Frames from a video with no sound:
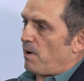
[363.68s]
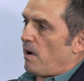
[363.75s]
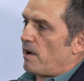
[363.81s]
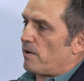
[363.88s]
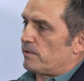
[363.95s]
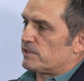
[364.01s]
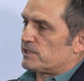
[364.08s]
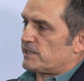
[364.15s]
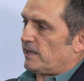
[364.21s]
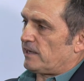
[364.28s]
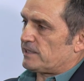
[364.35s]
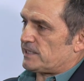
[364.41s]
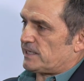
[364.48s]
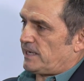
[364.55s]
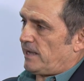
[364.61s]
buyer and
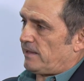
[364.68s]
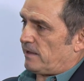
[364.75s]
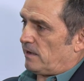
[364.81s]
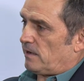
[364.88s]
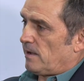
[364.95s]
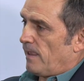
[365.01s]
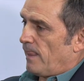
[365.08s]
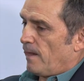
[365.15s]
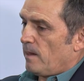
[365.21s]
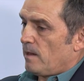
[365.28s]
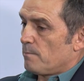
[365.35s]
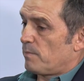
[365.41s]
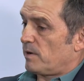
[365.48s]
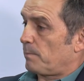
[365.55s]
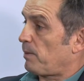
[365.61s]
seller together.
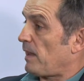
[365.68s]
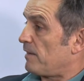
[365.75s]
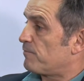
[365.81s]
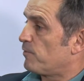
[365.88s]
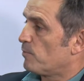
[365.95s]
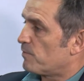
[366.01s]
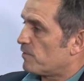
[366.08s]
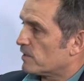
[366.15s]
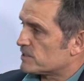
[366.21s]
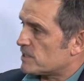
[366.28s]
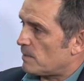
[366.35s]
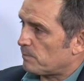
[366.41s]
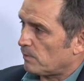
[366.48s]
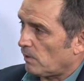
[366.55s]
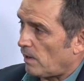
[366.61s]
But a platform, for
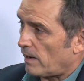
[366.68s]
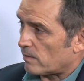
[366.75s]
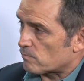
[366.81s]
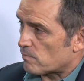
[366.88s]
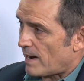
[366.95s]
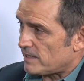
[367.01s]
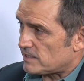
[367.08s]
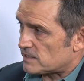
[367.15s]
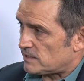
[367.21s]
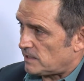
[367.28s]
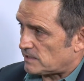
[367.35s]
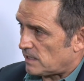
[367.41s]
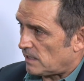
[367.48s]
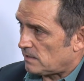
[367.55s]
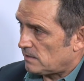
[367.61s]
example, like
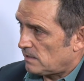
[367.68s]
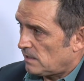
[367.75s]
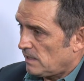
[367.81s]
RateSetter,